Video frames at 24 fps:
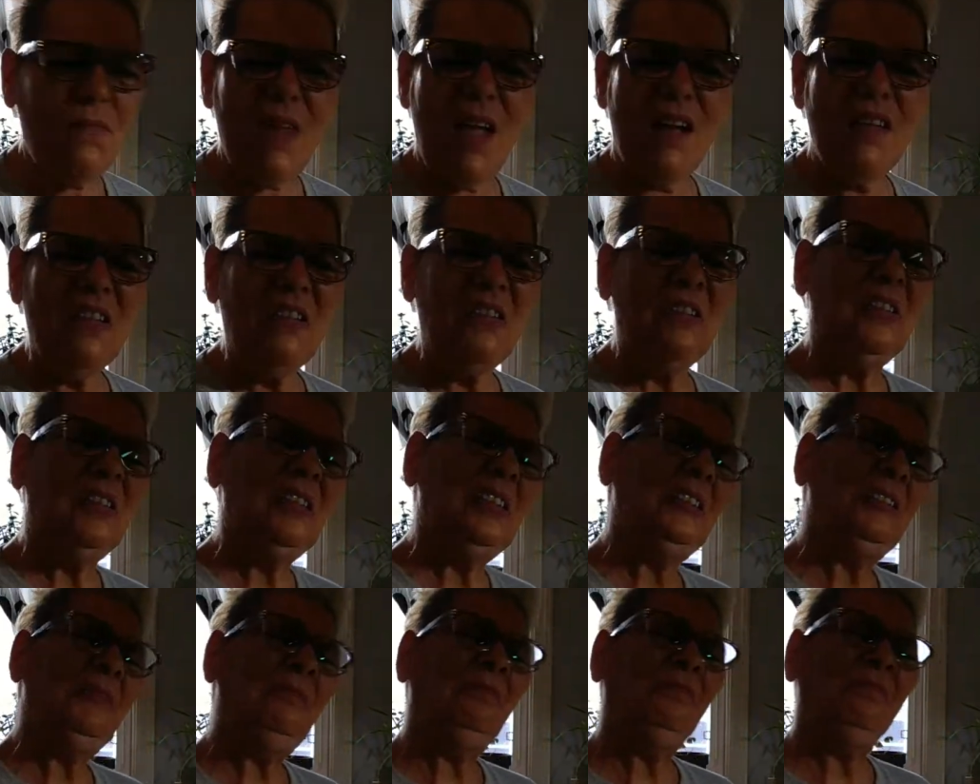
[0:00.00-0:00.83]
Oh,
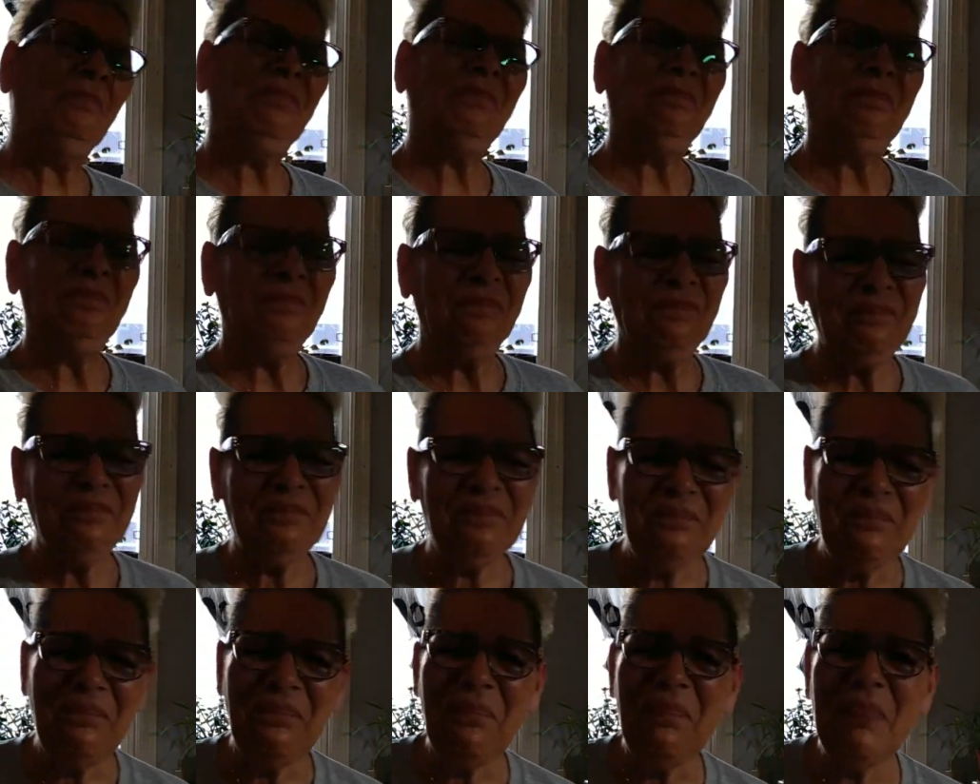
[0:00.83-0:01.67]

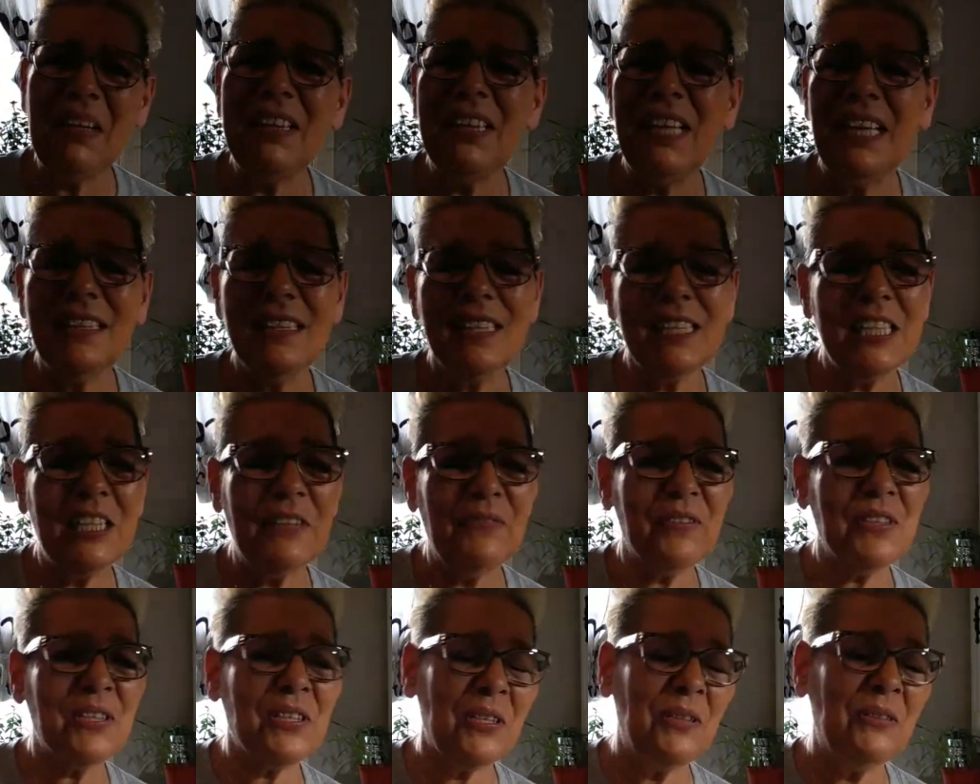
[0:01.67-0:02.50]
that
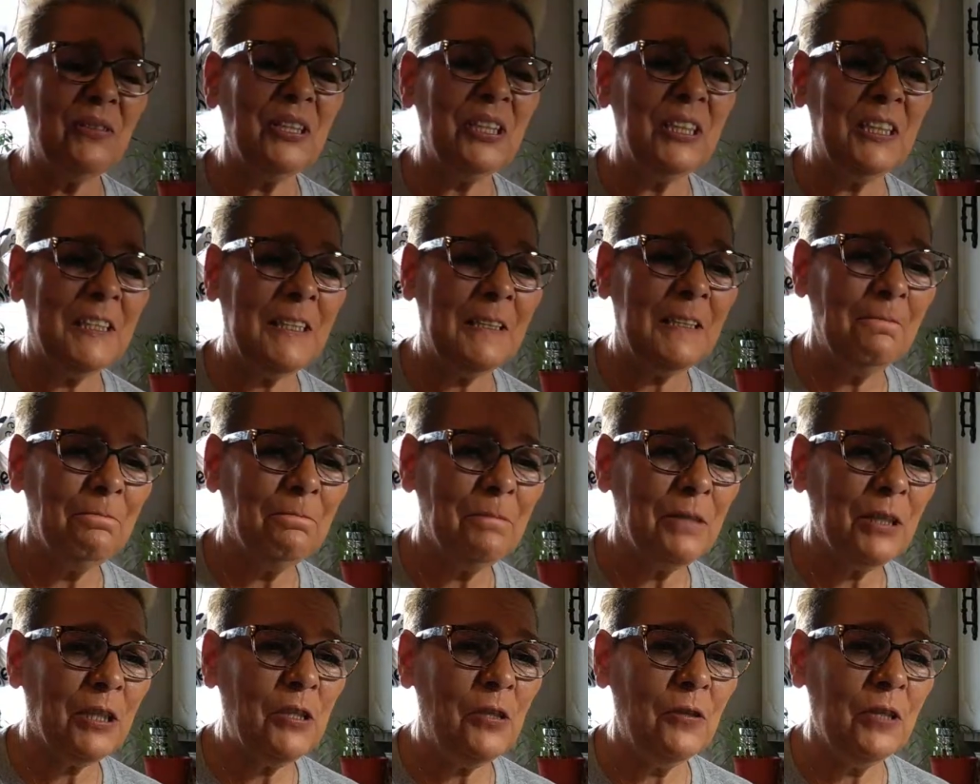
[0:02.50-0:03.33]
stuff's so good.
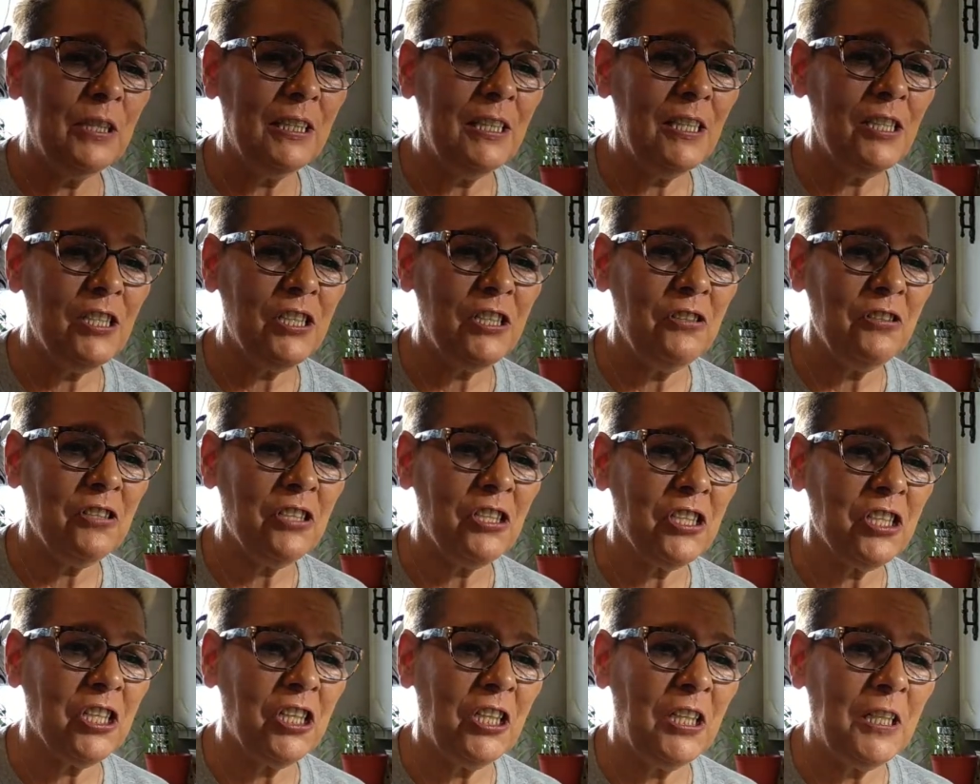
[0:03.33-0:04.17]
The coconut juice
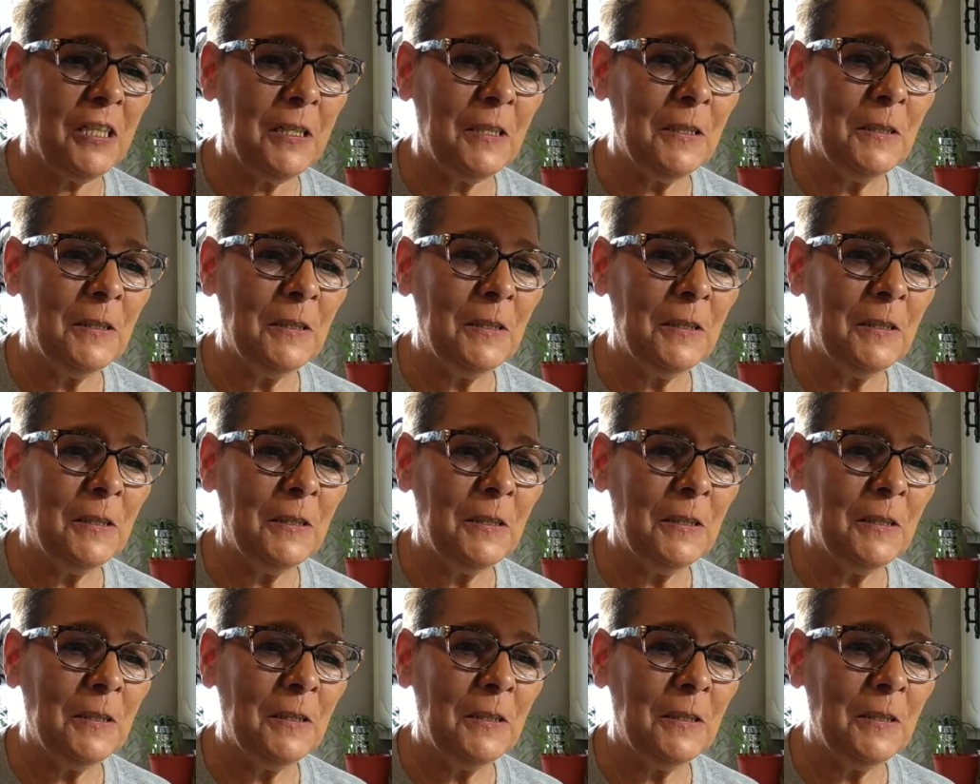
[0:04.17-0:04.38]
is good.